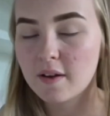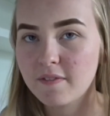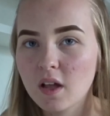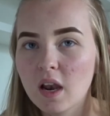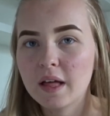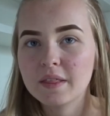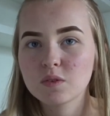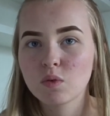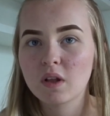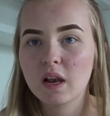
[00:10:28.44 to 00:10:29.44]
I feel like
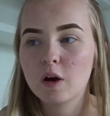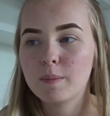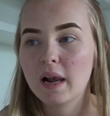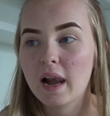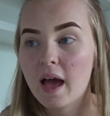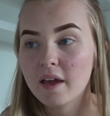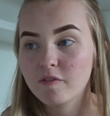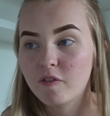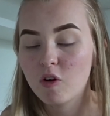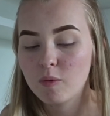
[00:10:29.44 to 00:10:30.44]
this one's a little bit
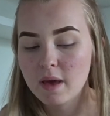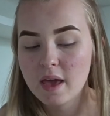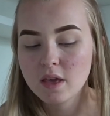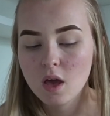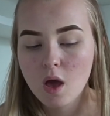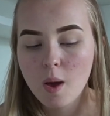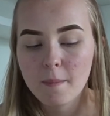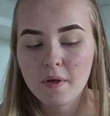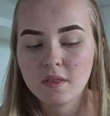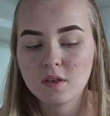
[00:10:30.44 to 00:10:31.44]
light for me,
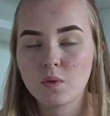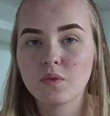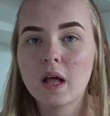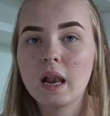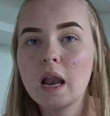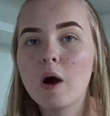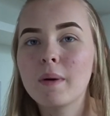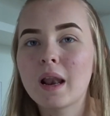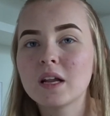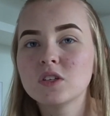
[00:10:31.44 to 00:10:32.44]
but then this one's a little
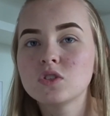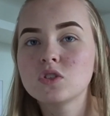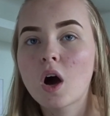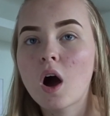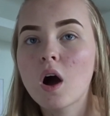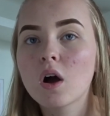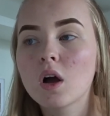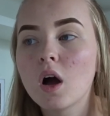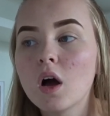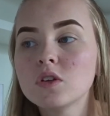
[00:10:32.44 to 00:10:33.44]
bit
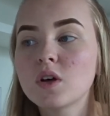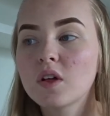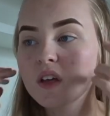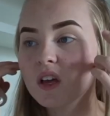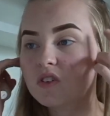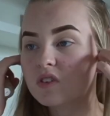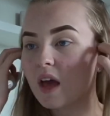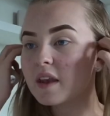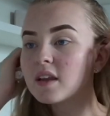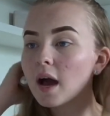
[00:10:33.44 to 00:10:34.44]
darker. So I think it's just
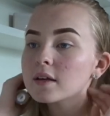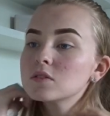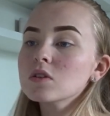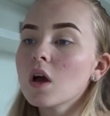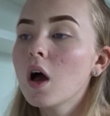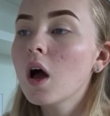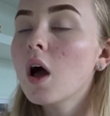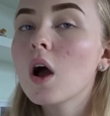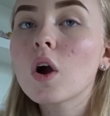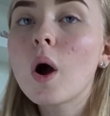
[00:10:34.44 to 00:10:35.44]
like a nice
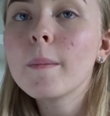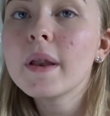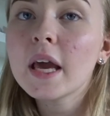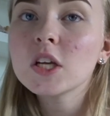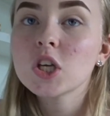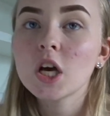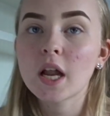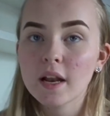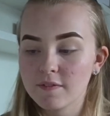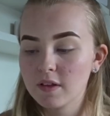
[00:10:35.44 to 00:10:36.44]
combination.
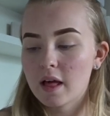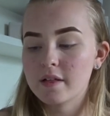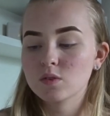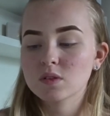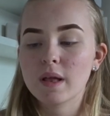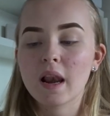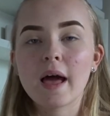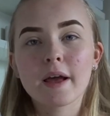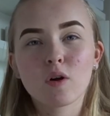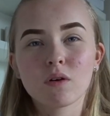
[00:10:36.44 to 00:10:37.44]
And I feel like this one's a bit
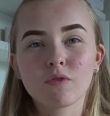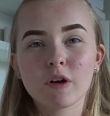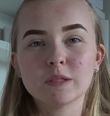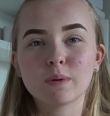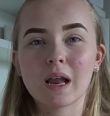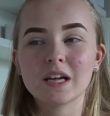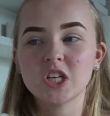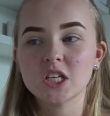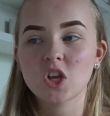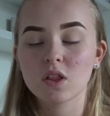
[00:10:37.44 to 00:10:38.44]
light coverage, but like
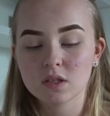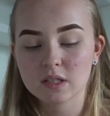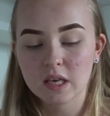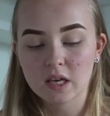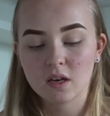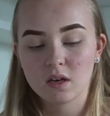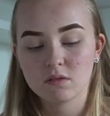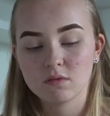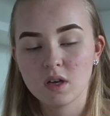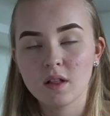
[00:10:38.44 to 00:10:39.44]
gentle on the skin.
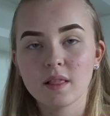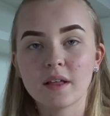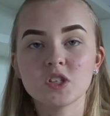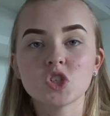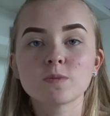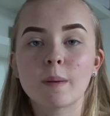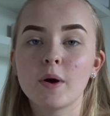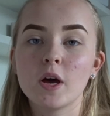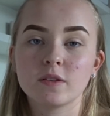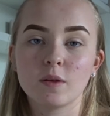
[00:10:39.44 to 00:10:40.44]
Like, this is just my
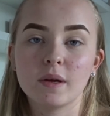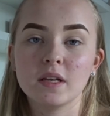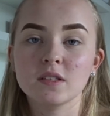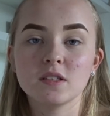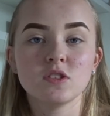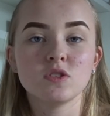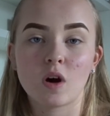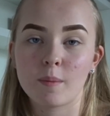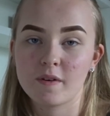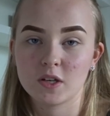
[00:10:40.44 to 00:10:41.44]
personal opinion. This is
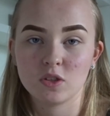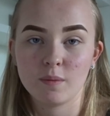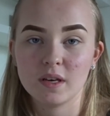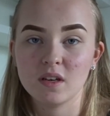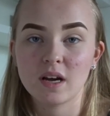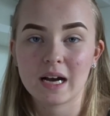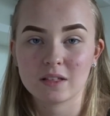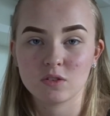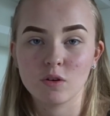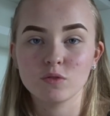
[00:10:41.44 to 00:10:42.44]
not a professional opinion
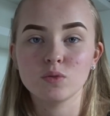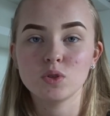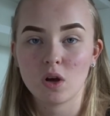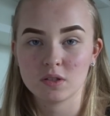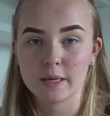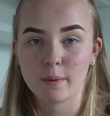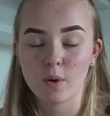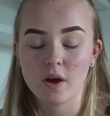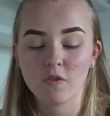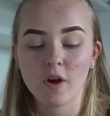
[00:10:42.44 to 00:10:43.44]
at all. Do not take my
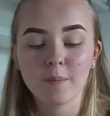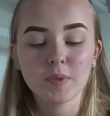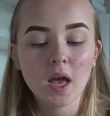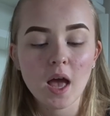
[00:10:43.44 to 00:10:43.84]
word for it.